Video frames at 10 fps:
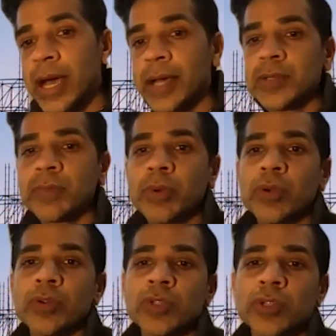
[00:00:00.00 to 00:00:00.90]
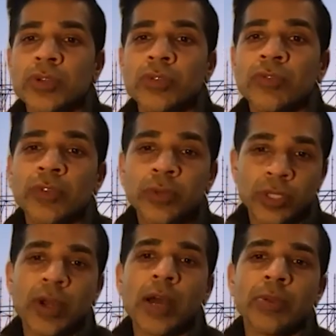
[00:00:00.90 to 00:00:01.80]
as opposed to
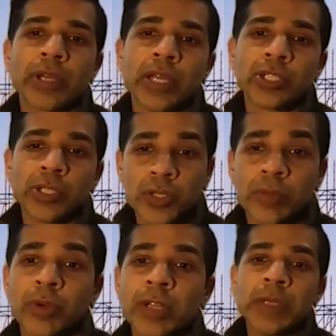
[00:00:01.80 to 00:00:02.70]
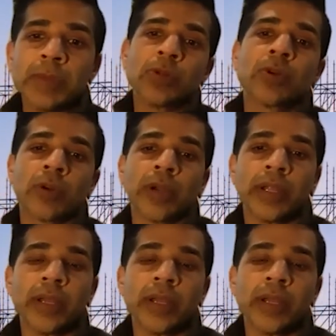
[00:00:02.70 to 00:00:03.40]
future obligations to bring people current.